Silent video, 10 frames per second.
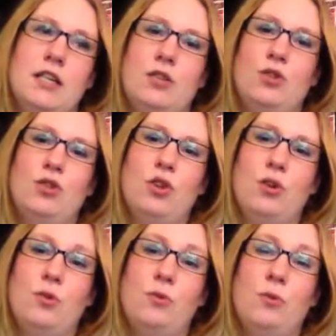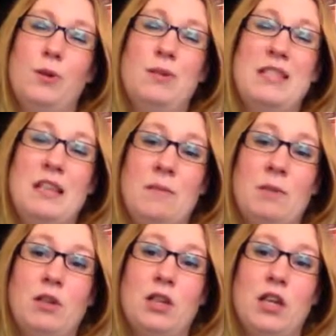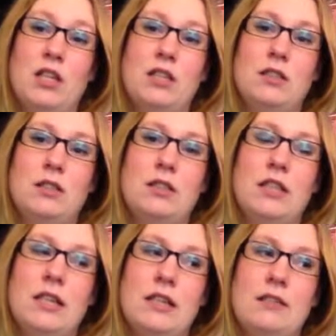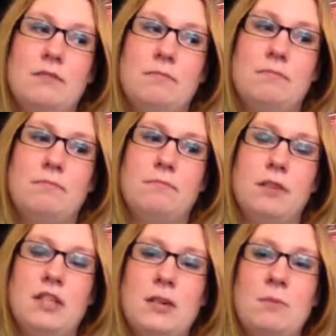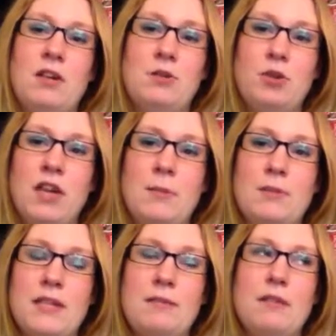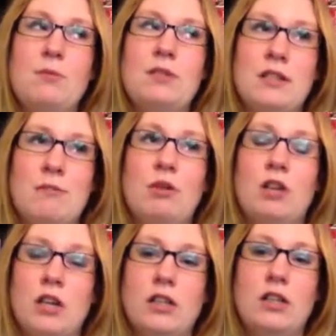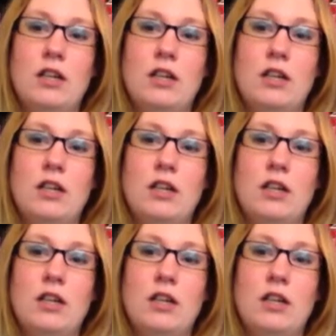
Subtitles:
So it was 11 o'clock. Yeah. By the time we got to our campsite, it was 11 o'clock.